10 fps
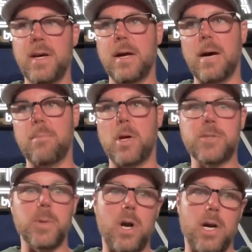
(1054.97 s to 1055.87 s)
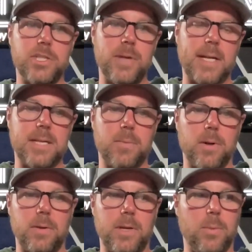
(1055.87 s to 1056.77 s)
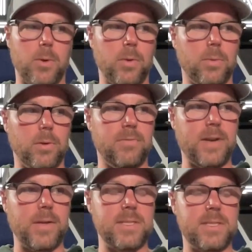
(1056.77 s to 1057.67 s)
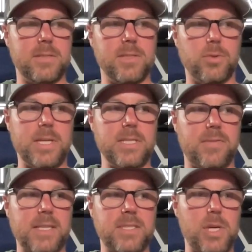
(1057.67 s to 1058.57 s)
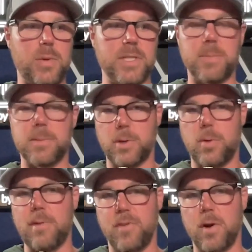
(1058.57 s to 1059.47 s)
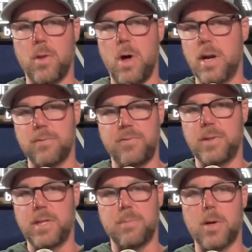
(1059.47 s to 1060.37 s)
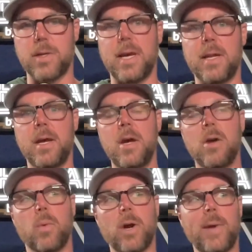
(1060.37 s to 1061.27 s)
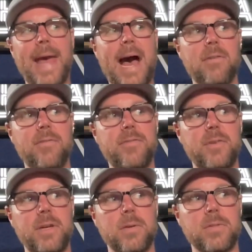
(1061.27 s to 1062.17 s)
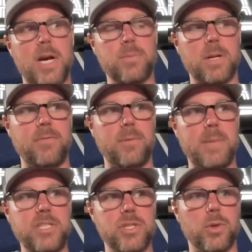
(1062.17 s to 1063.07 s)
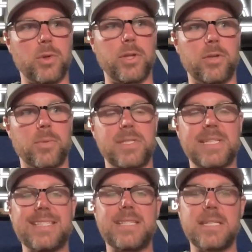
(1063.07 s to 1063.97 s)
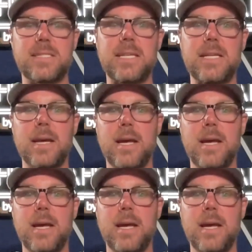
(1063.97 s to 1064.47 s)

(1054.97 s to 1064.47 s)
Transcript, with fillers: uh, multiple contracts that were you know were, were in various degrees of executing. Some of them are quite far along and fully in market. Where we have you know done what I've mentioned earlier, there was an existing